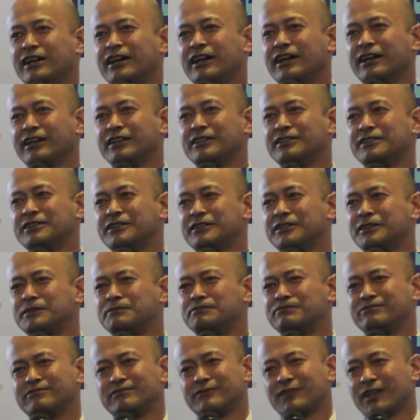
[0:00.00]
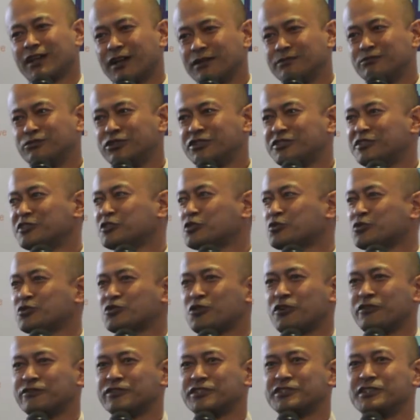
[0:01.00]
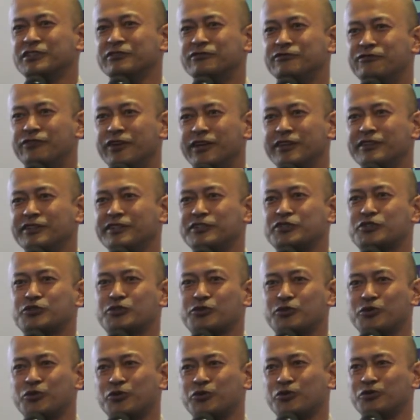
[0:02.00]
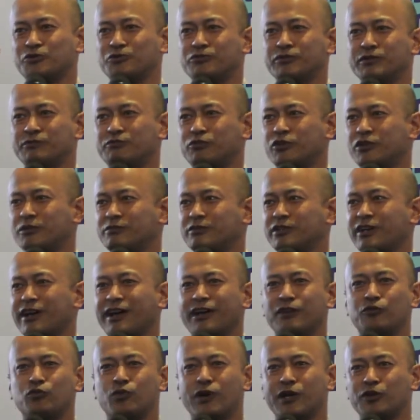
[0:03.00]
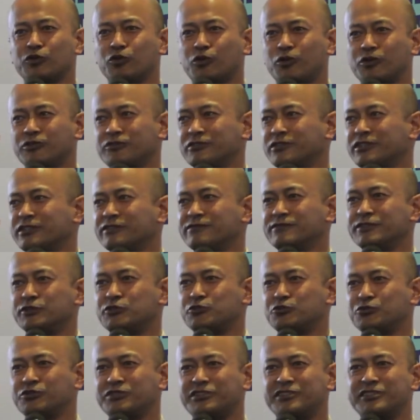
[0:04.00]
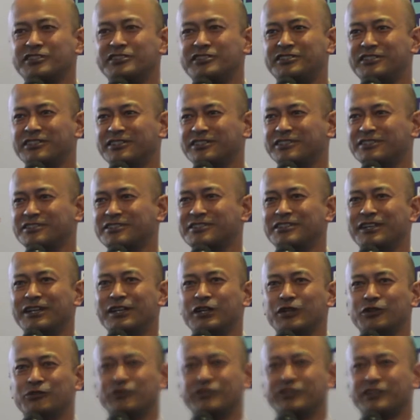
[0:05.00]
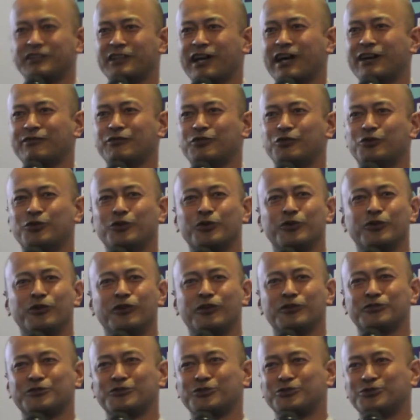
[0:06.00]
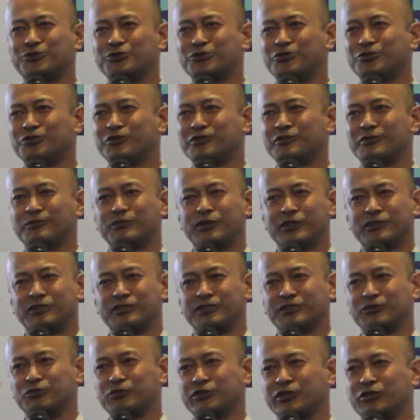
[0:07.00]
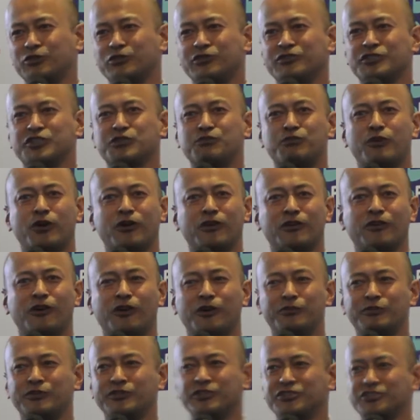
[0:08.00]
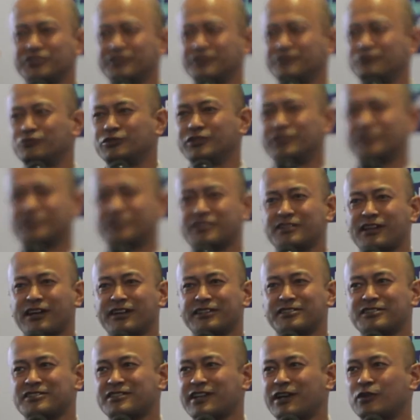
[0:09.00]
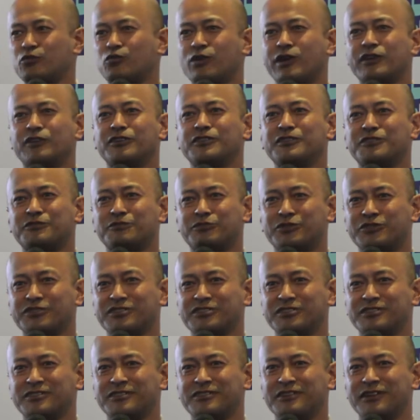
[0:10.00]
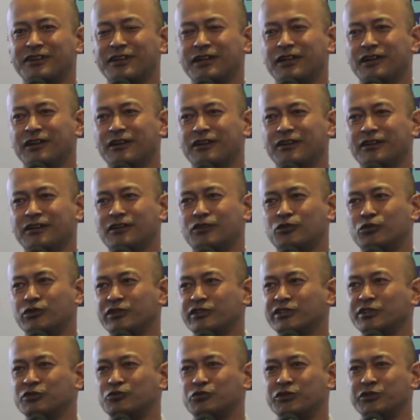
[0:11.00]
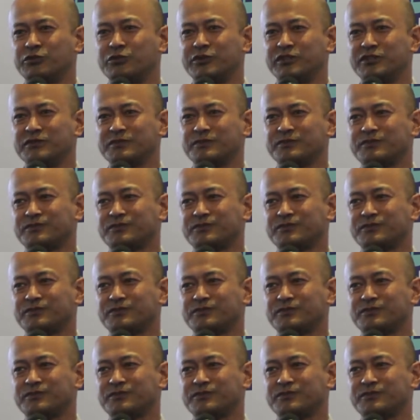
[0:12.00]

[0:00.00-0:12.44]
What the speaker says: And business was obviously very slow. We probably had one order every 2-3 days. We didn't have a whole lot to do, but we were a small operation. I just had one other person working with me.